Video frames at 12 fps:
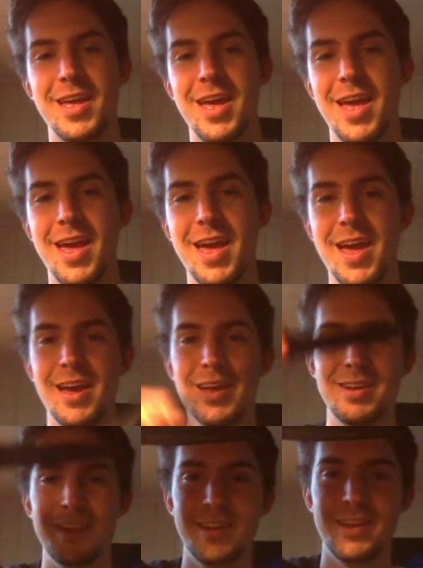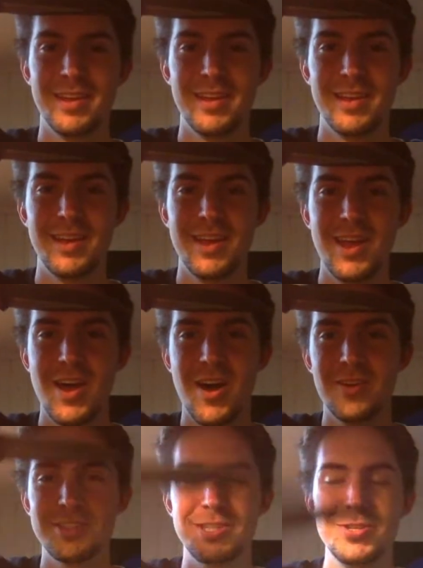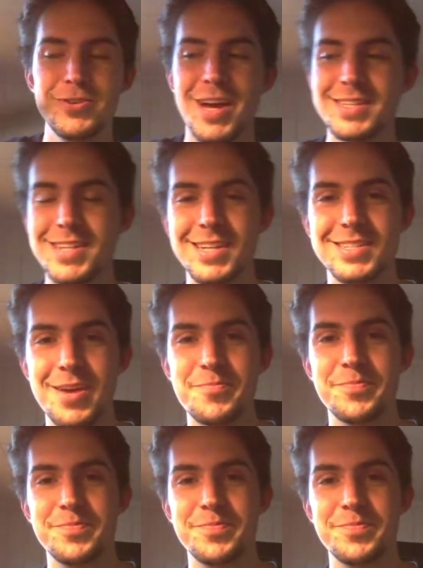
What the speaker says: and I'll see you guys next time.